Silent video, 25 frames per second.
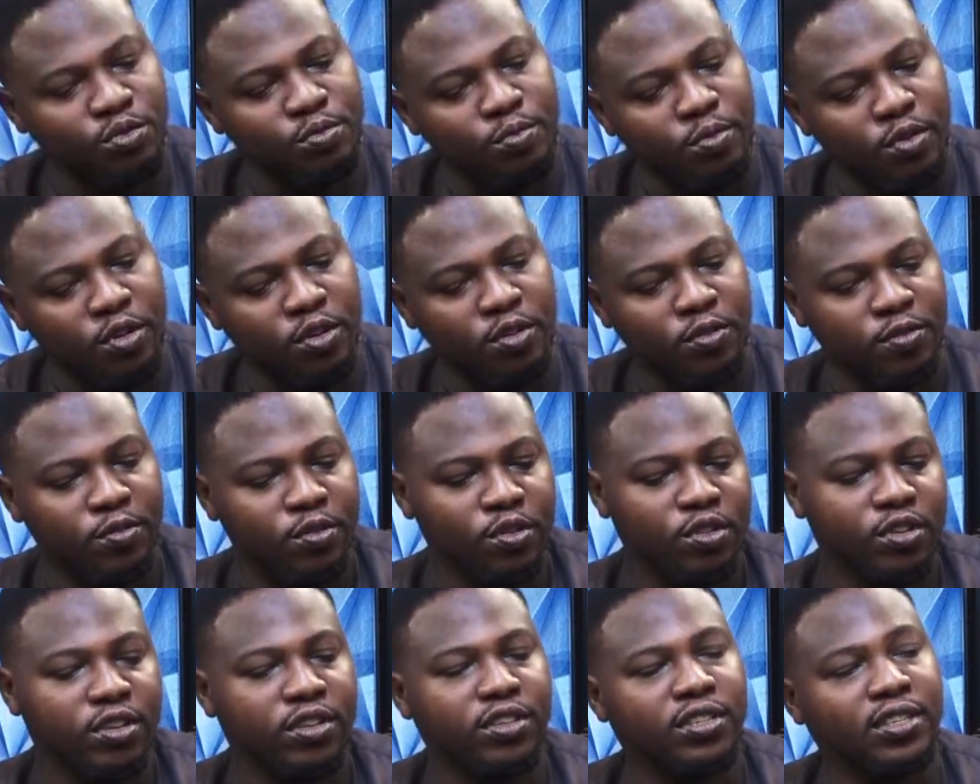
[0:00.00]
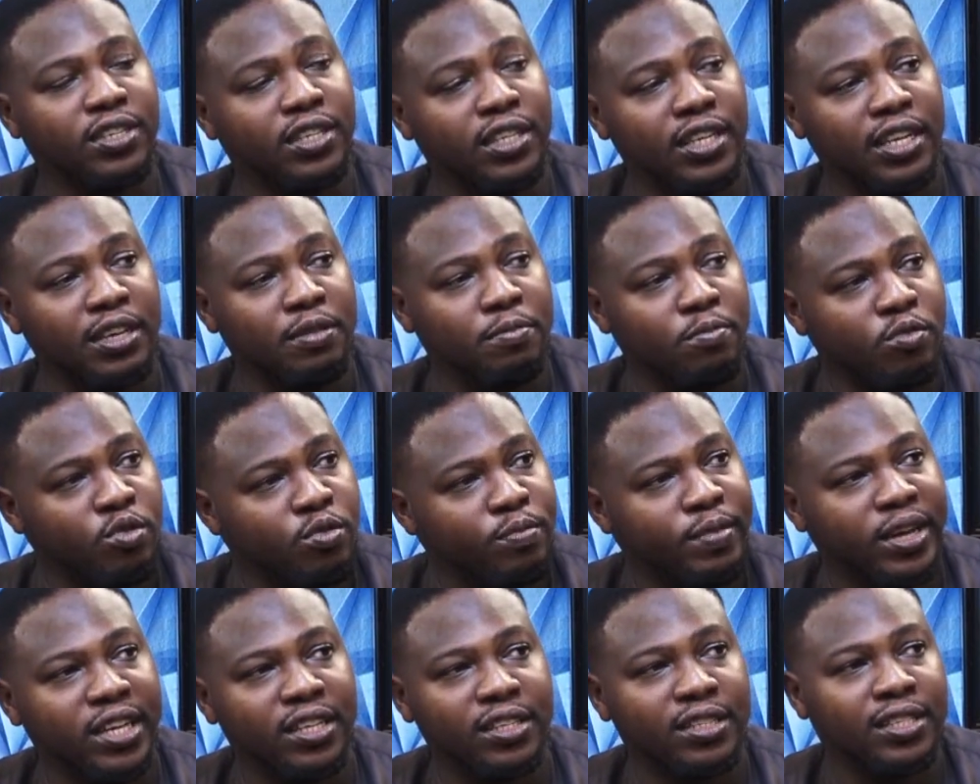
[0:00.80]
more for us in a
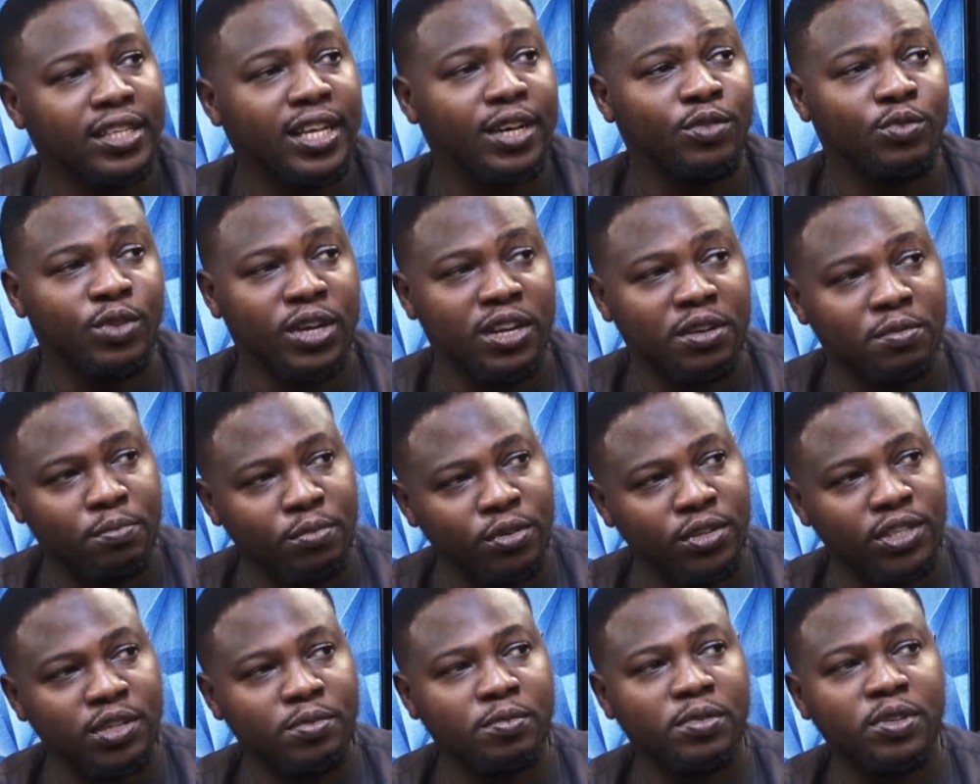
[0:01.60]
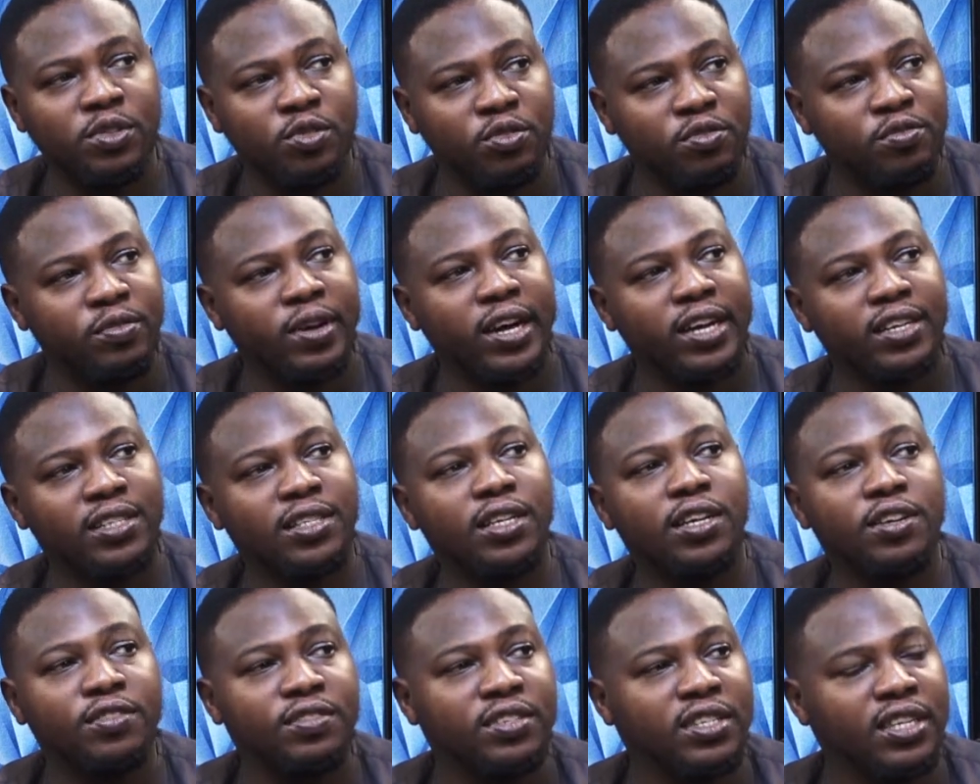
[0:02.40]
moment that we can possibly do for
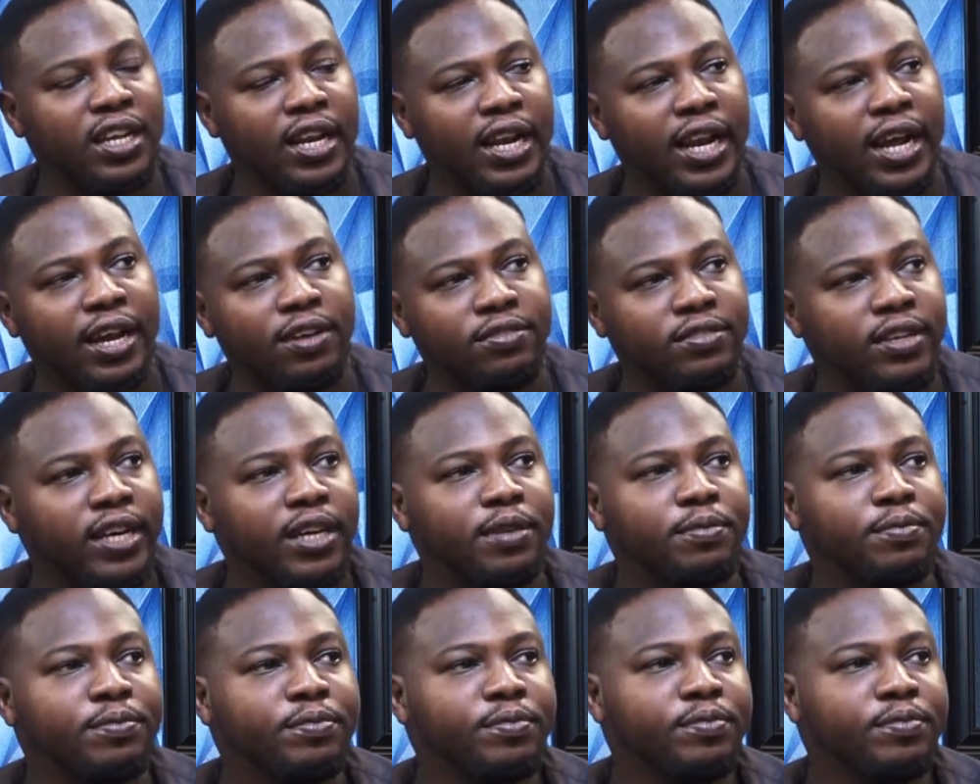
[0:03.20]
ourselves in a lifetime.